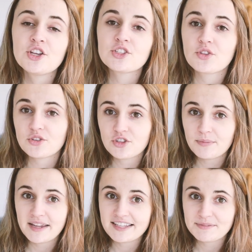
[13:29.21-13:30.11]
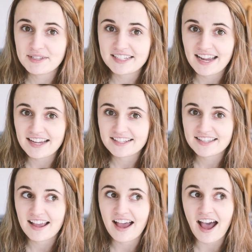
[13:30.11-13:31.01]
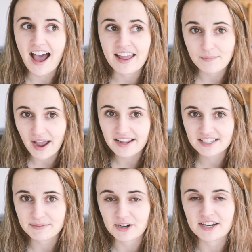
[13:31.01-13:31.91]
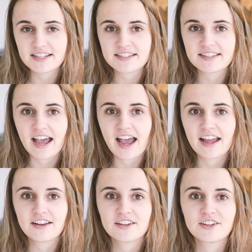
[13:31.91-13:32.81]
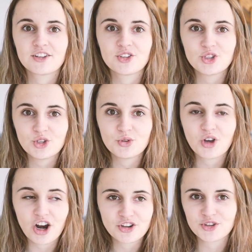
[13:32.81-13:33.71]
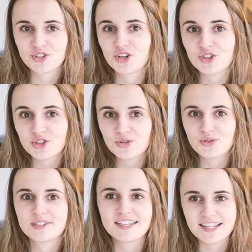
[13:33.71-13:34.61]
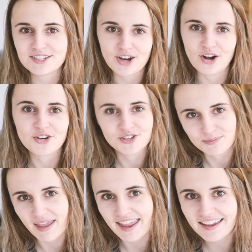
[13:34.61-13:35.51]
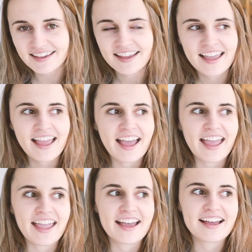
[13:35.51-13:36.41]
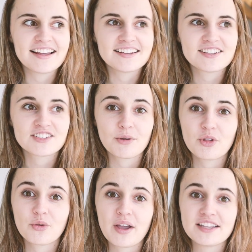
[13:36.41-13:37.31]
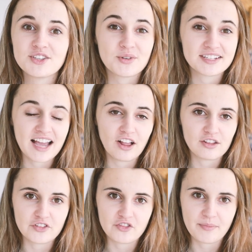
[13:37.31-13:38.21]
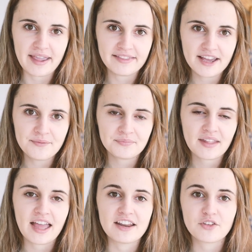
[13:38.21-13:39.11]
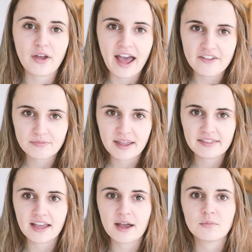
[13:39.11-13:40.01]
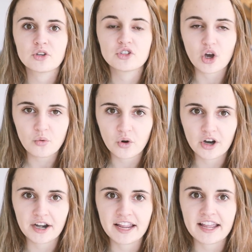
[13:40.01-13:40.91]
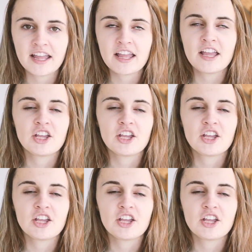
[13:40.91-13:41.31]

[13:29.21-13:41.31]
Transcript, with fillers: So those are the biggest mistakes, in my experience, that new gardeners or new seed starters make, and some of the ways you can tell if you've made them. And if you have made them, don't worry.